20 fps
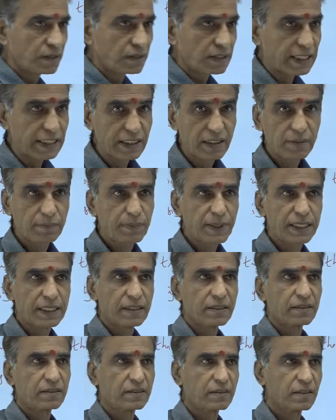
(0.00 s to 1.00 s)
That is the
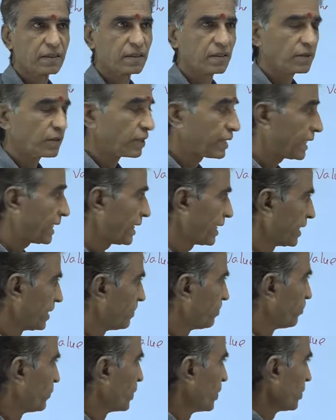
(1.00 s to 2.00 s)
pin. Okay.
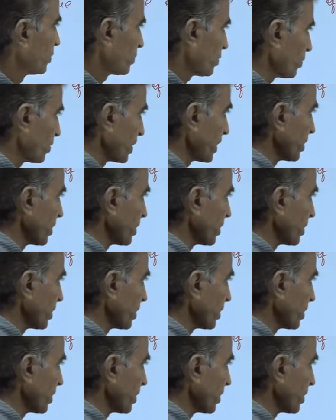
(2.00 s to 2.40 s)
So